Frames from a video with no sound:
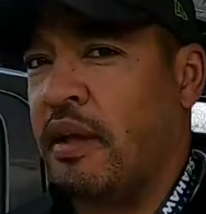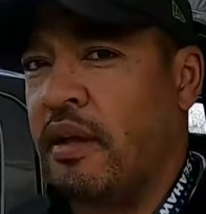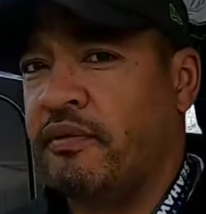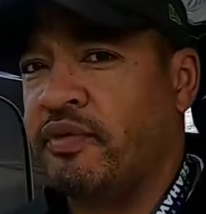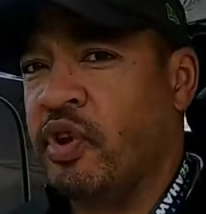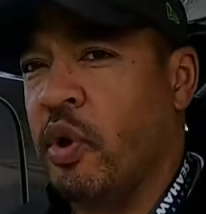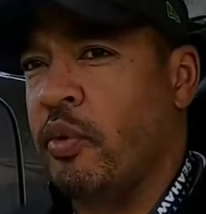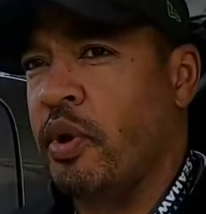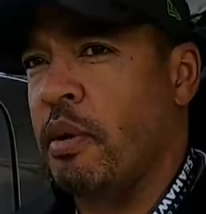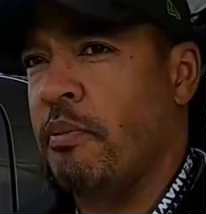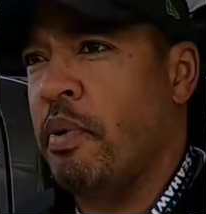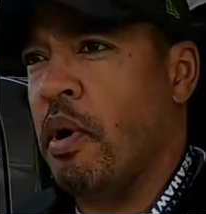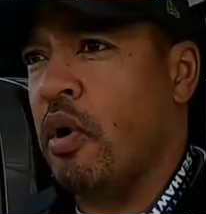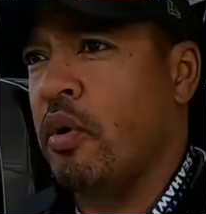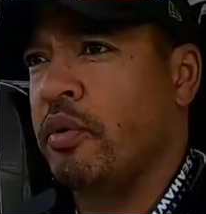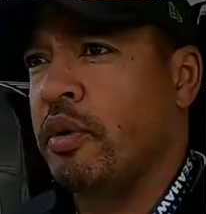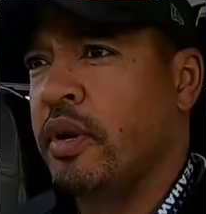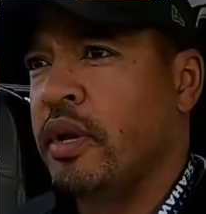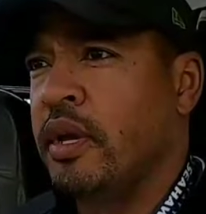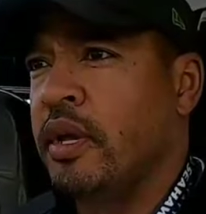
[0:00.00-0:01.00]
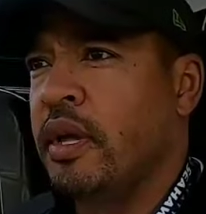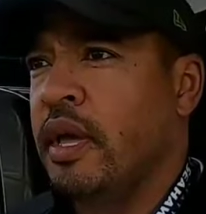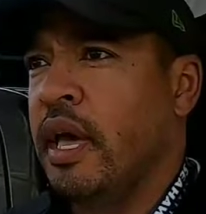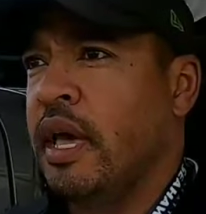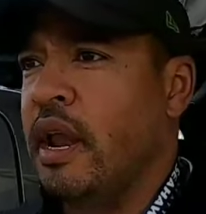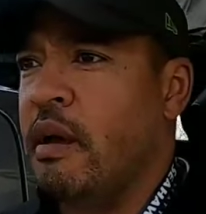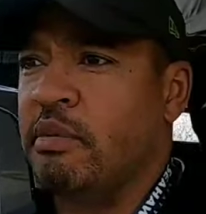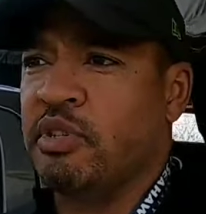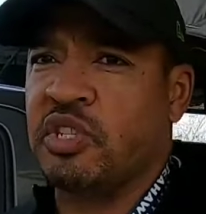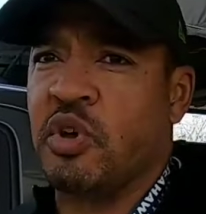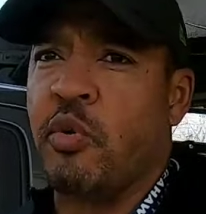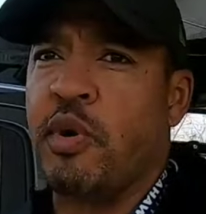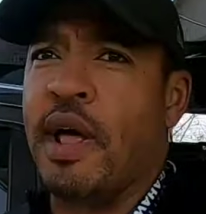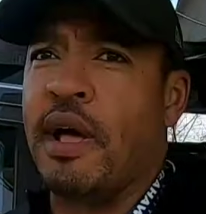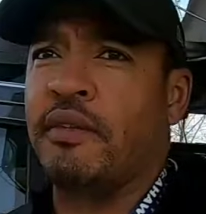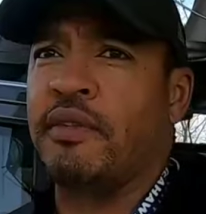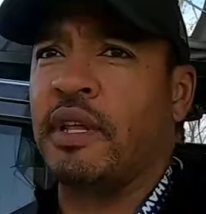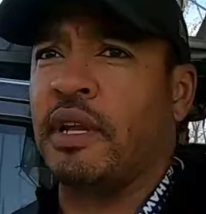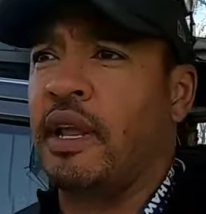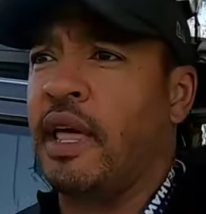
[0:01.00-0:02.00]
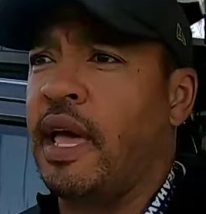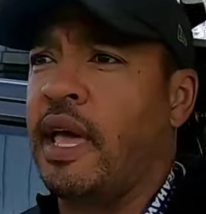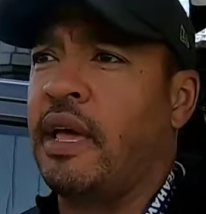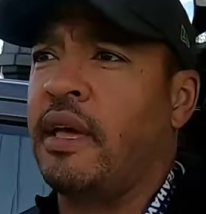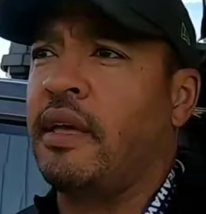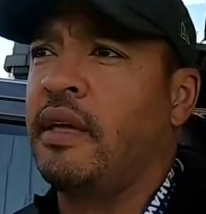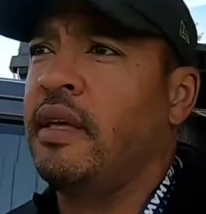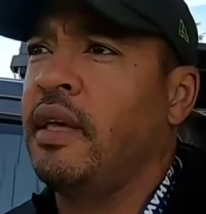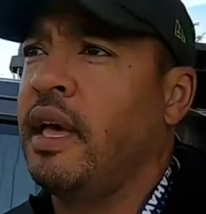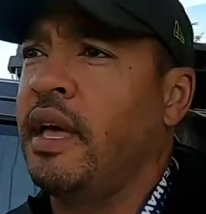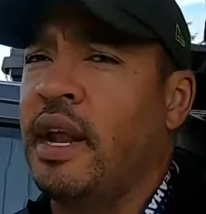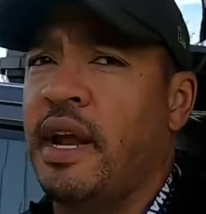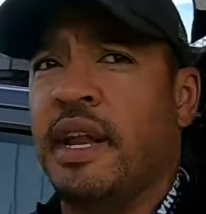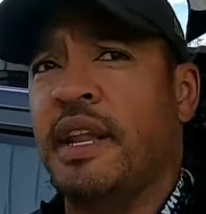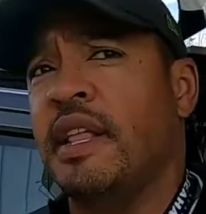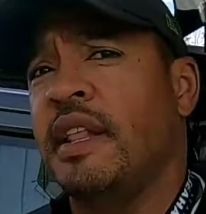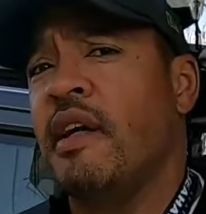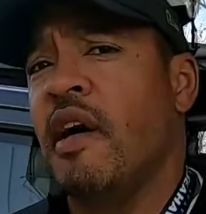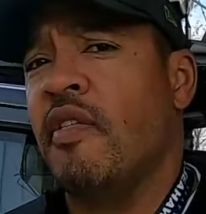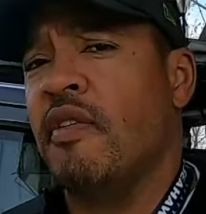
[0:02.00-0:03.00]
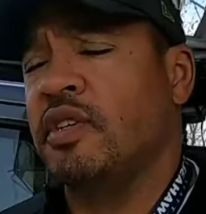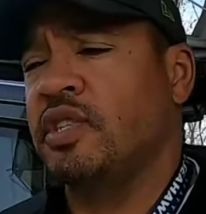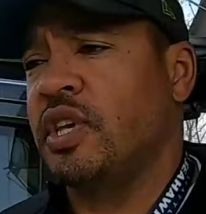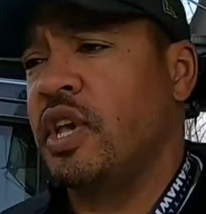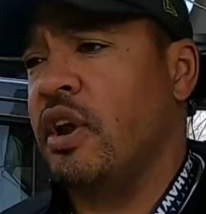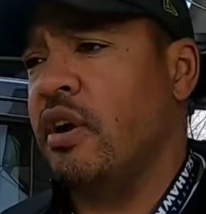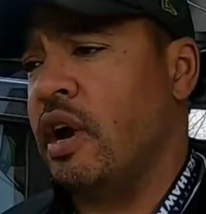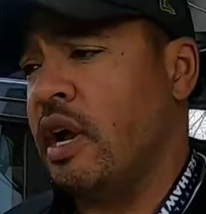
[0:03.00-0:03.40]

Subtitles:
of towing a boat, and I was going out to the lake and I didn't need all this gear,